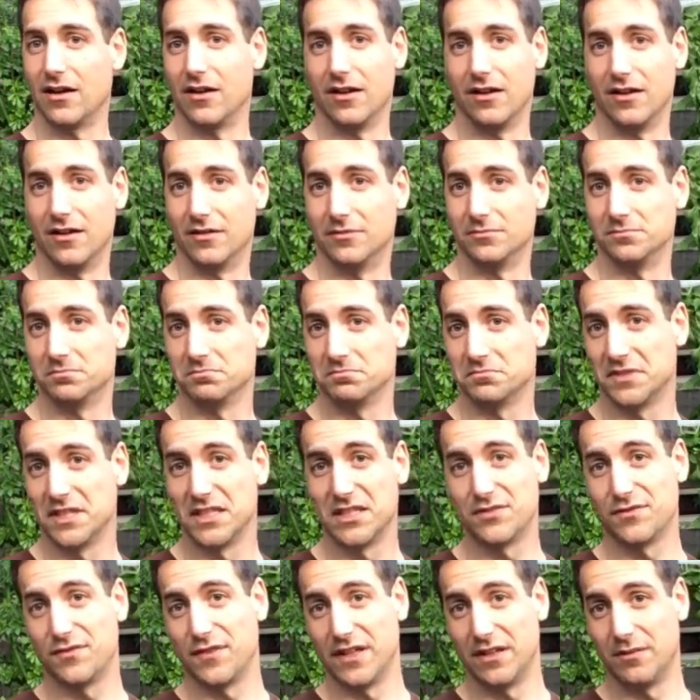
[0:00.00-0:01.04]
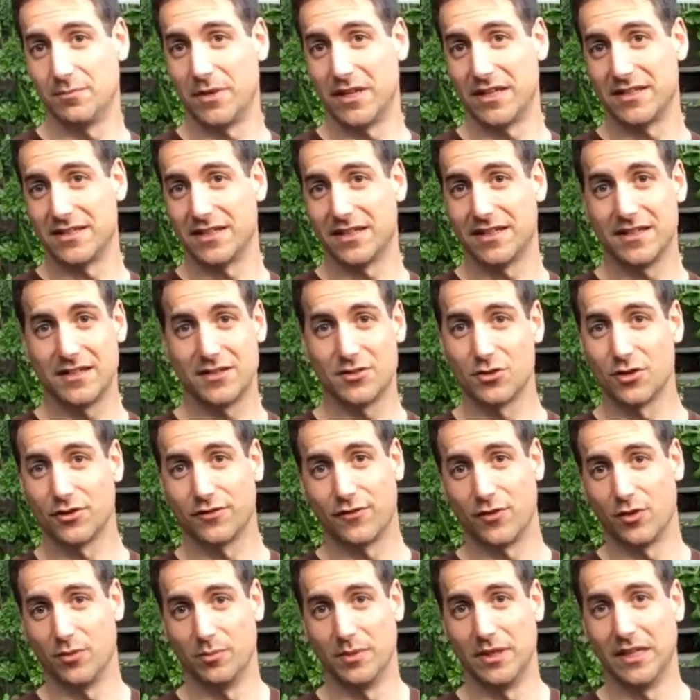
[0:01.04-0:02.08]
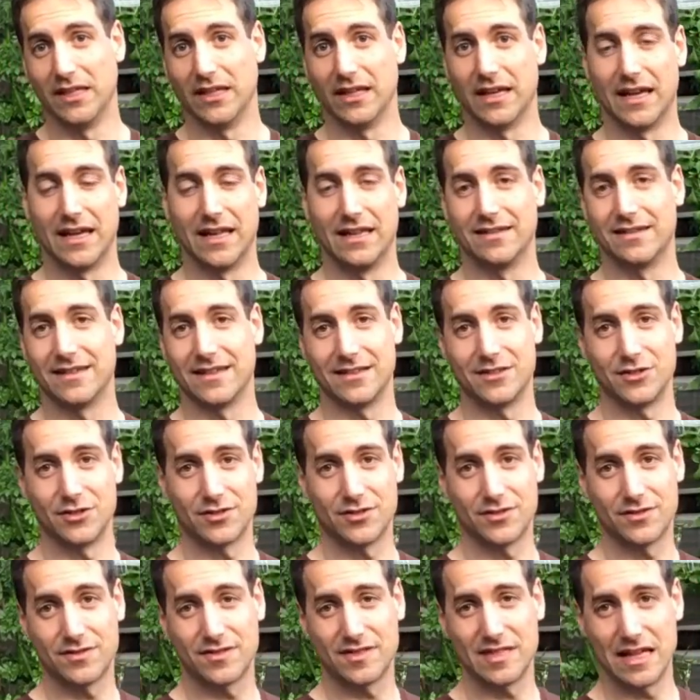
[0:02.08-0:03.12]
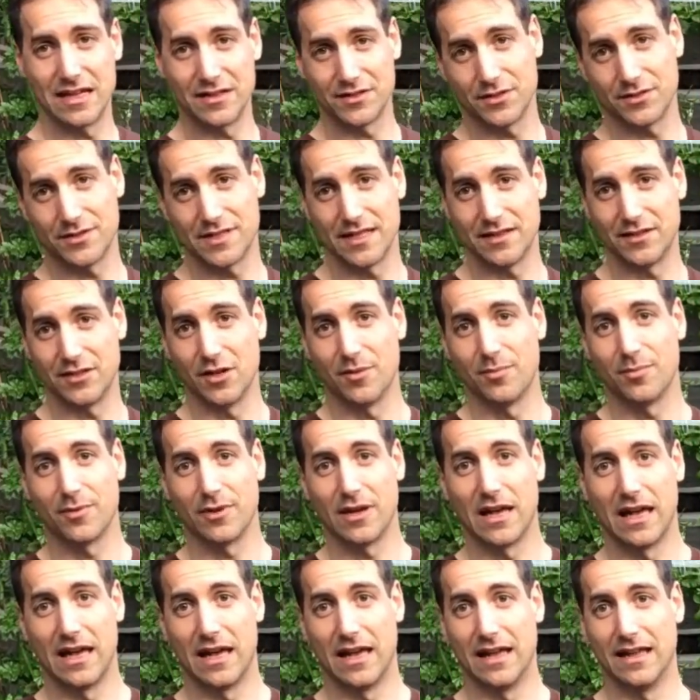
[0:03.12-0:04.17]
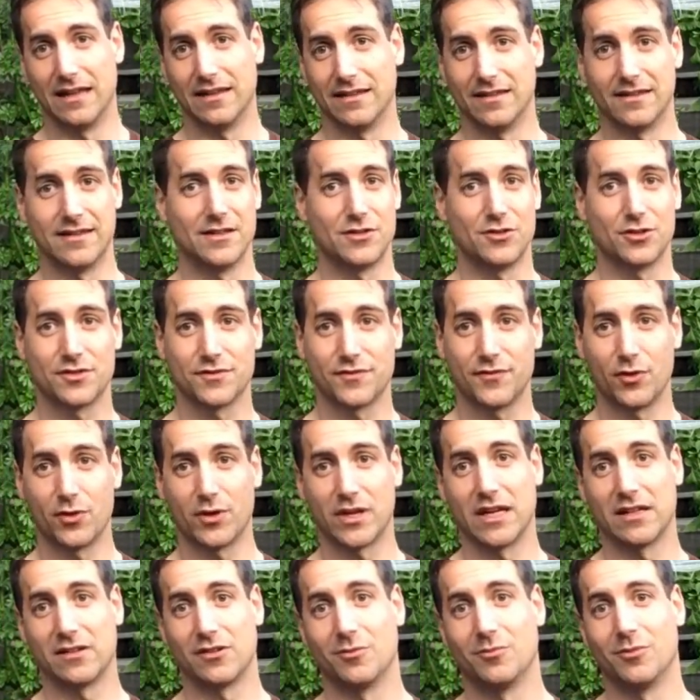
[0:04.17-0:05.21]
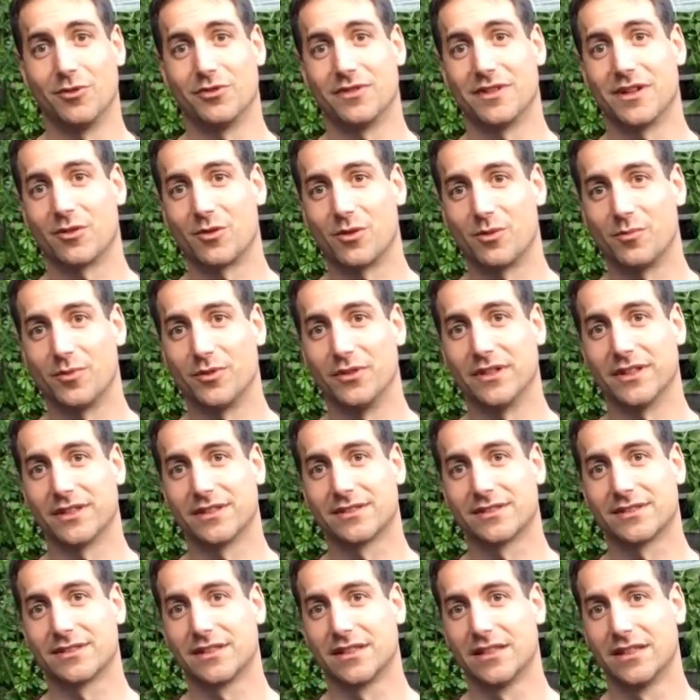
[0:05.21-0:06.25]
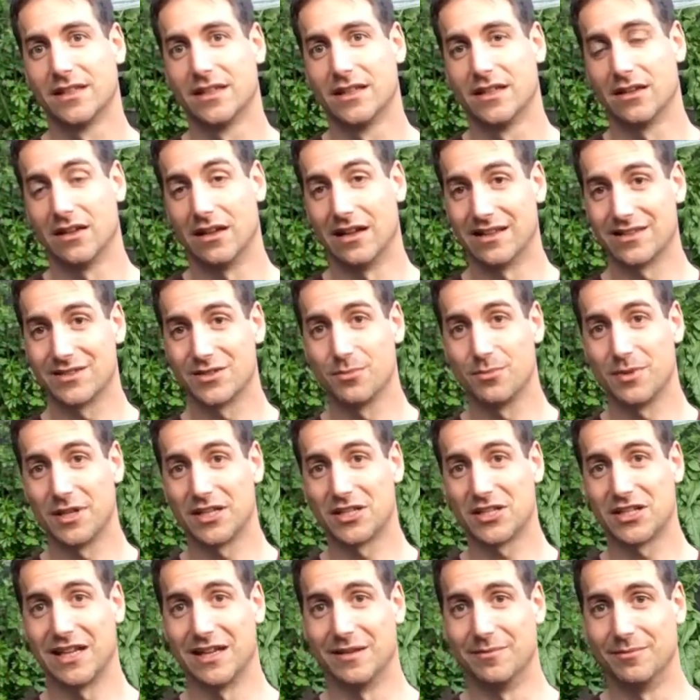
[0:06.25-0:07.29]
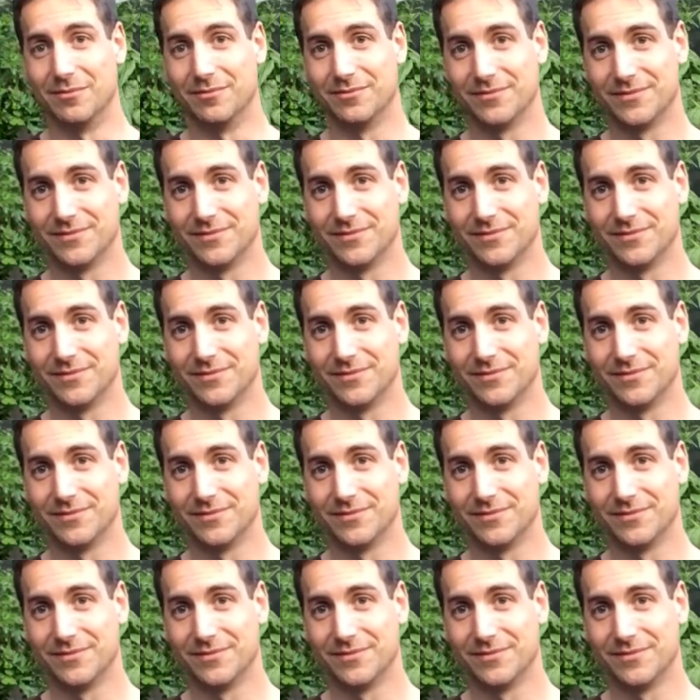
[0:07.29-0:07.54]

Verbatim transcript: uh, this thing basically is not for me and they just sell the setup and they just forget about aquaponics that's a big shame